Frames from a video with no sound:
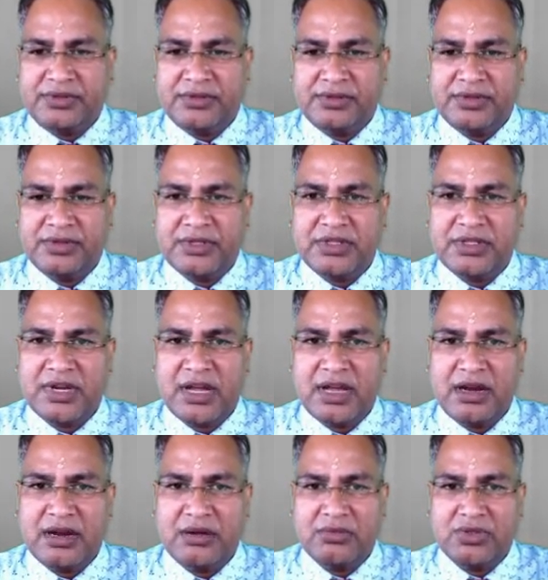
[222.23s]
This
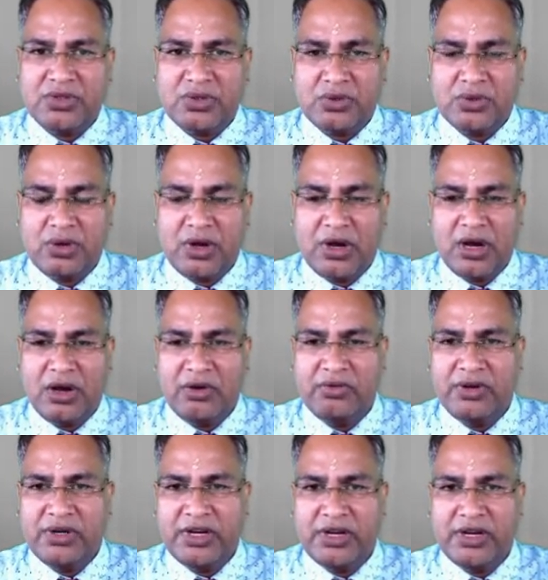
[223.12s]
diagram shows how
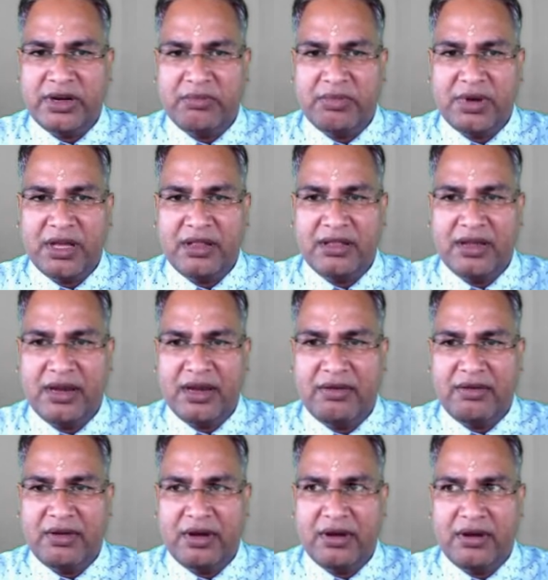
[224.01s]
we determine the
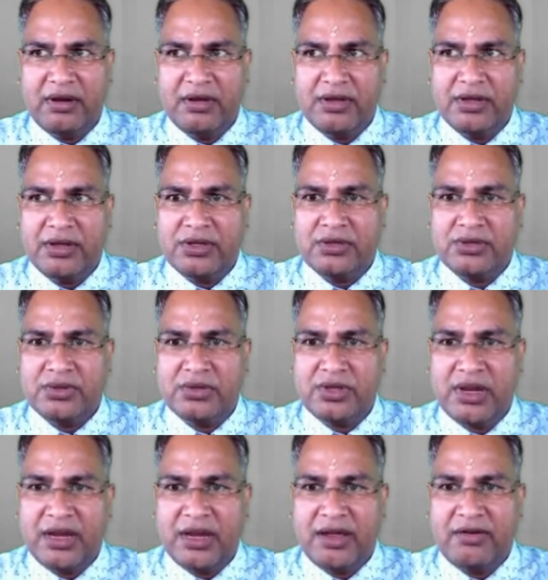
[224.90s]
level. So, the
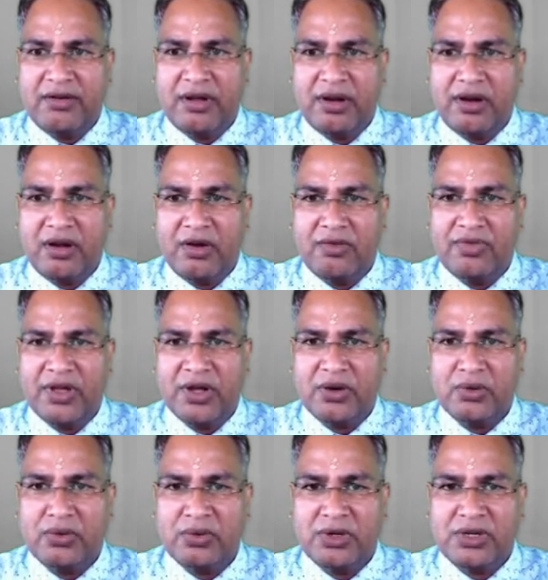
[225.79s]
level of the
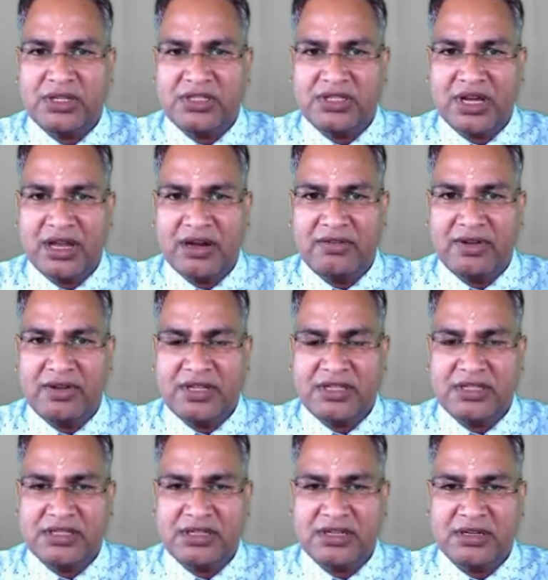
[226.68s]
root is always
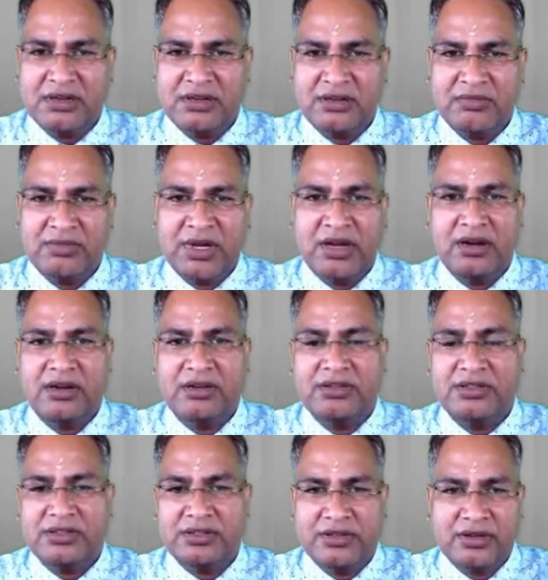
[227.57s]
determined
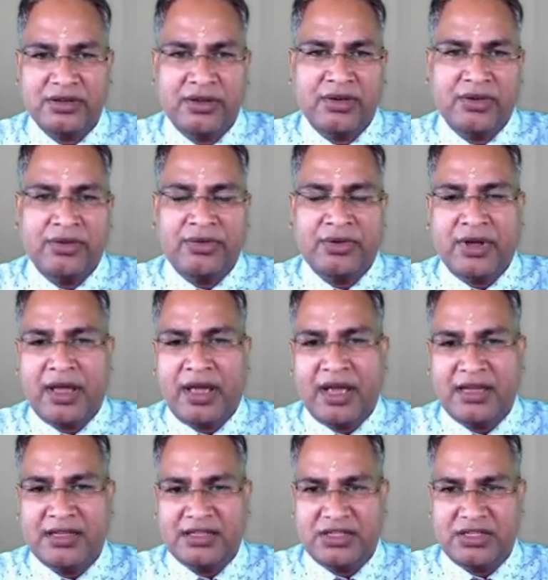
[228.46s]

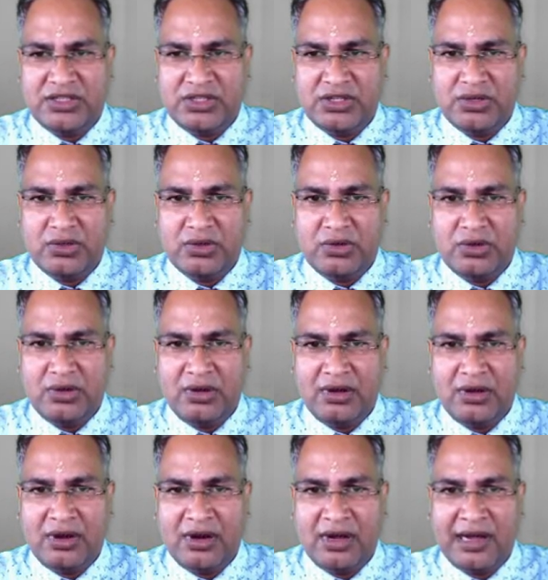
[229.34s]
as a 0
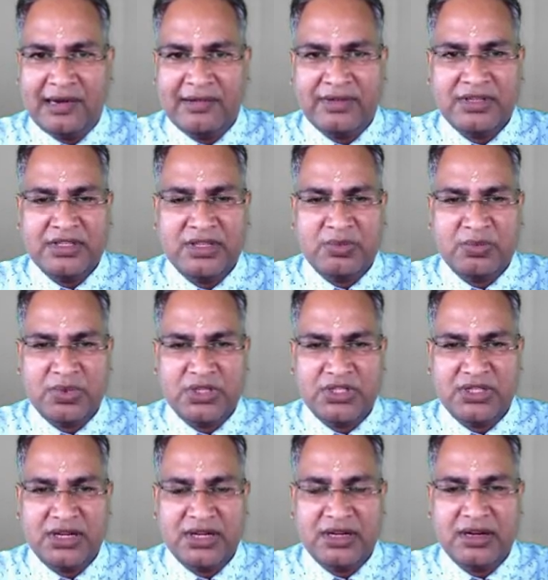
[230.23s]
or always
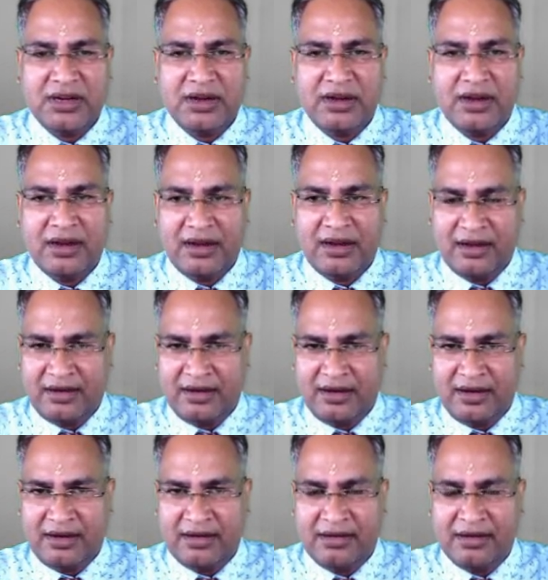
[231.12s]
represent
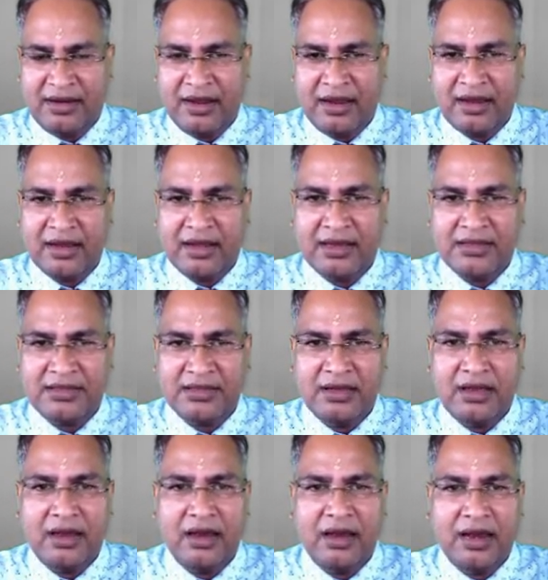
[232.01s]
like as
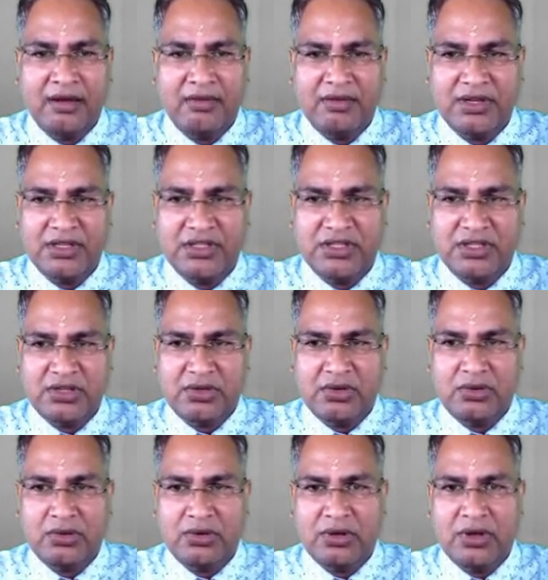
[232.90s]
a level 0.
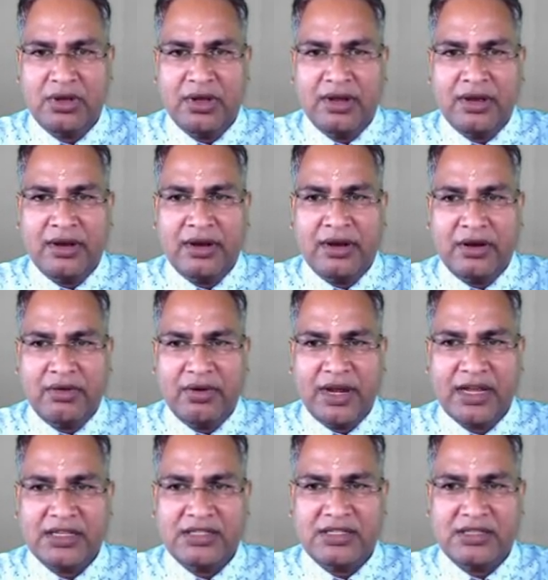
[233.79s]
Now,
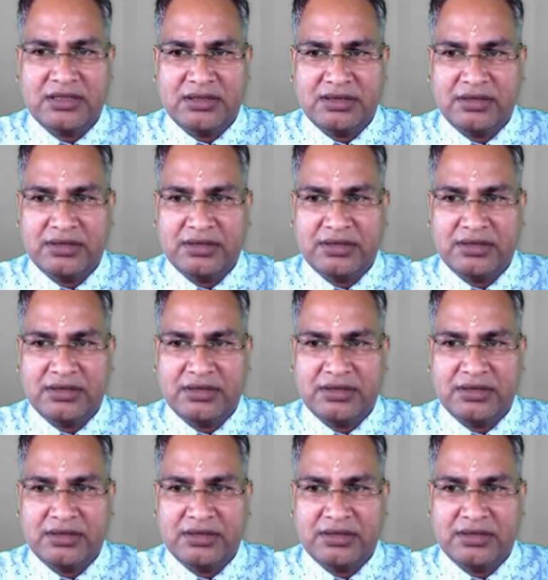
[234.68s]
next